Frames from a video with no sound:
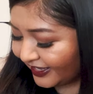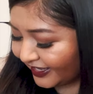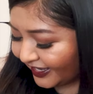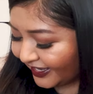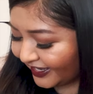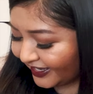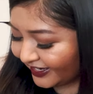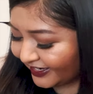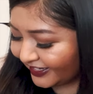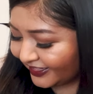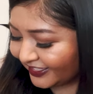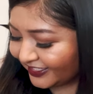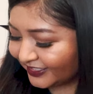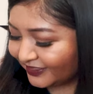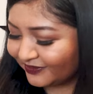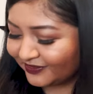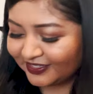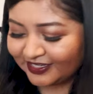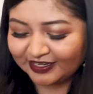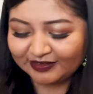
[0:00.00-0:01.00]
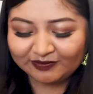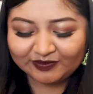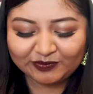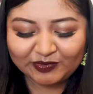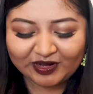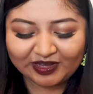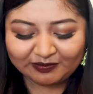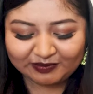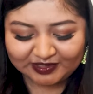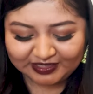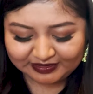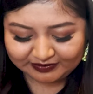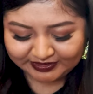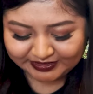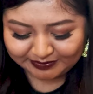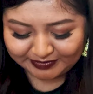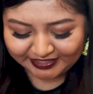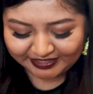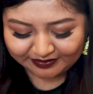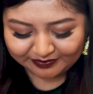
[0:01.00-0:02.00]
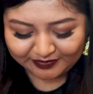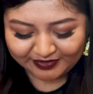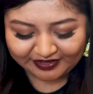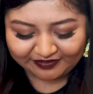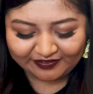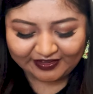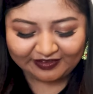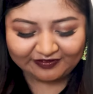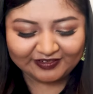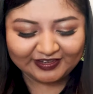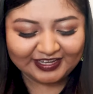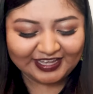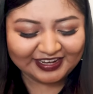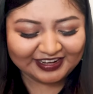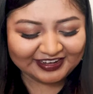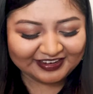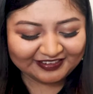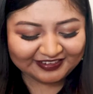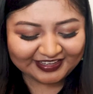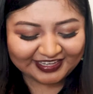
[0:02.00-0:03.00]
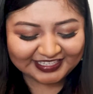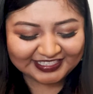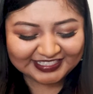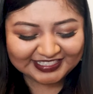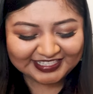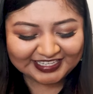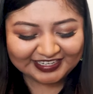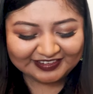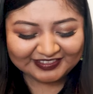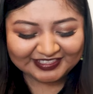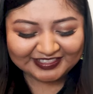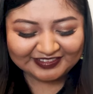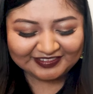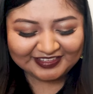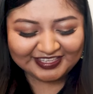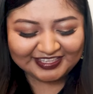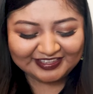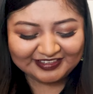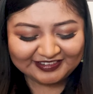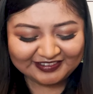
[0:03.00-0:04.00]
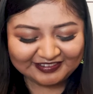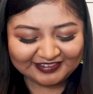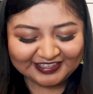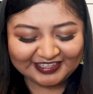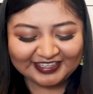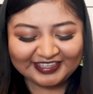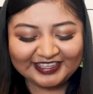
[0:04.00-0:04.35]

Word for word: And this one probably was like my favorite. I don't know, I just thought it was so cute.